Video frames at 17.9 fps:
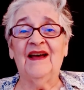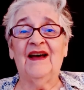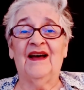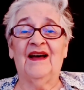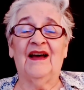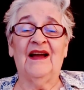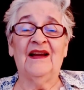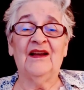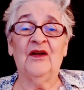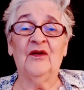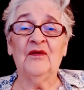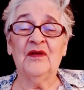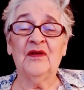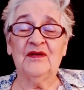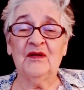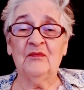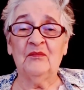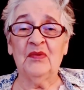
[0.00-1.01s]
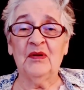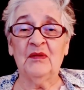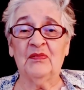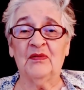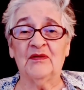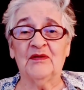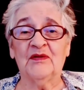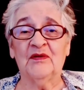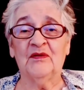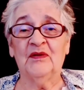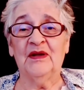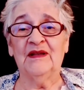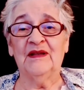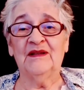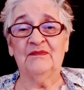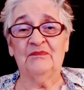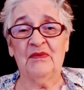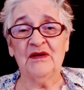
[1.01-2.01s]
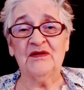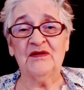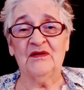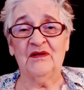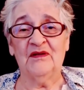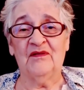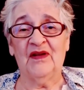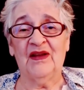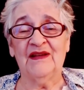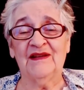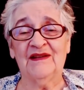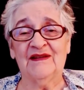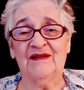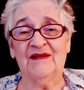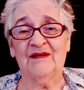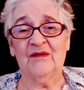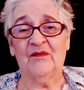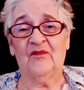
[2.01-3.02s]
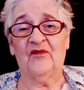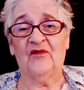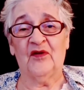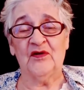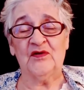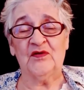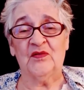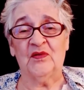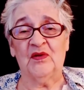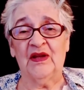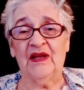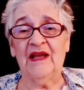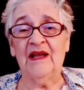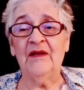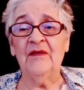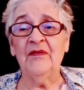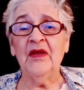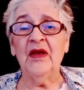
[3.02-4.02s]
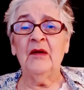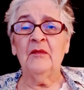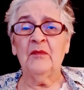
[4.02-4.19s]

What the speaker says: I know that some people are doing special events virtually,